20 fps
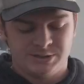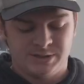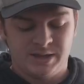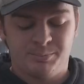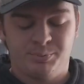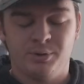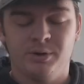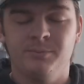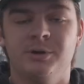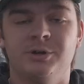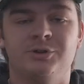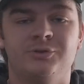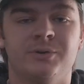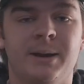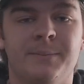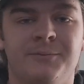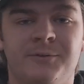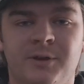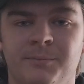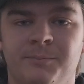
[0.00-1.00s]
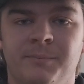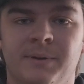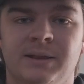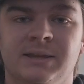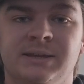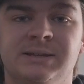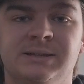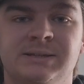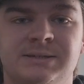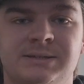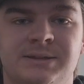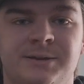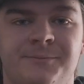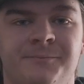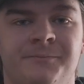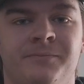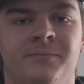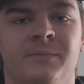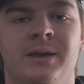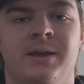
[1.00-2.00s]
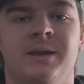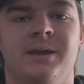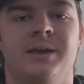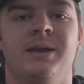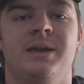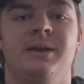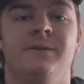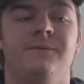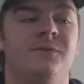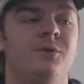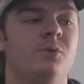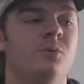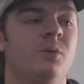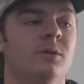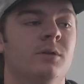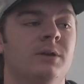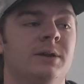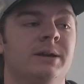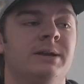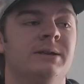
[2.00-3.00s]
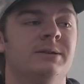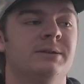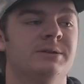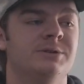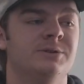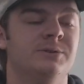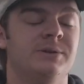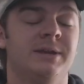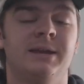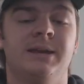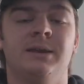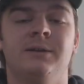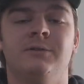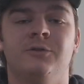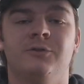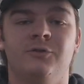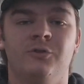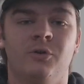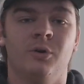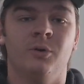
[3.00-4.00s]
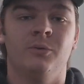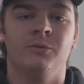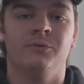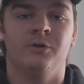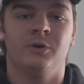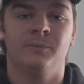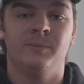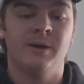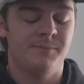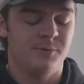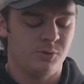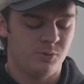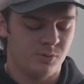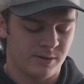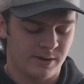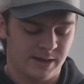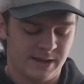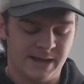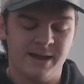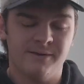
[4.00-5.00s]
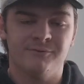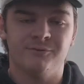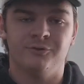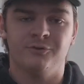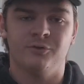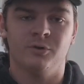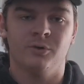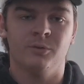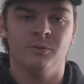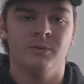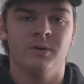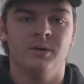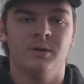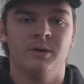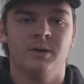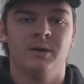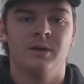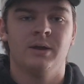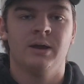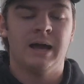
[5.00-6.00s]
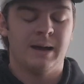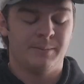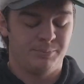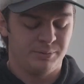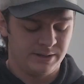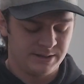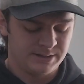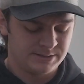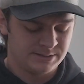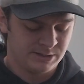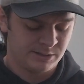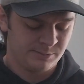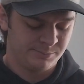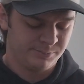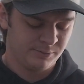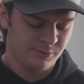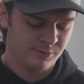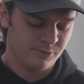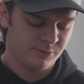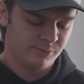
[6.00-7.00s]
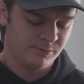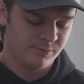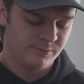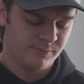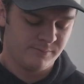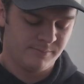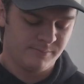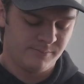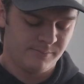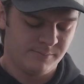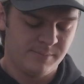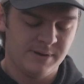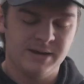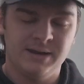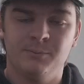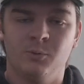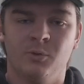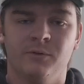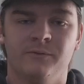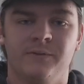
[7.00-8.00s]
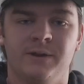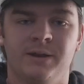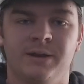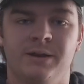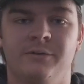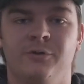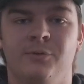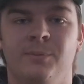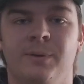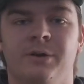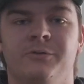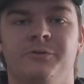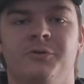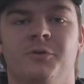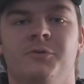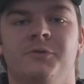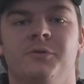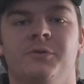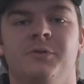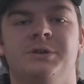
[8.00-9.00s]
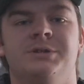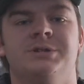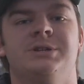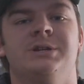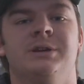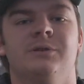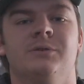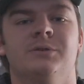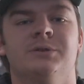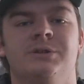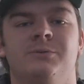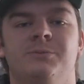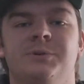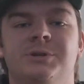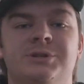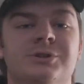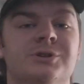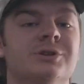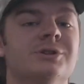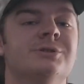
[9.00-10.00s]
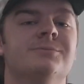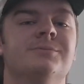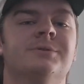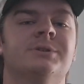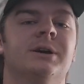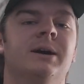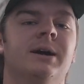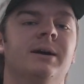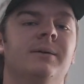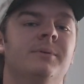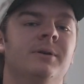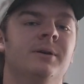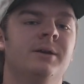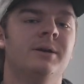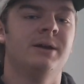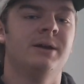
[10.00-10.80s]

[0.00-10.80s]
So that pretty much wraps up my list. If you are looking to get into drones, or maybe you already have a drone, I plan to upload many more videos about drones on this channel, so be sure and subscribe.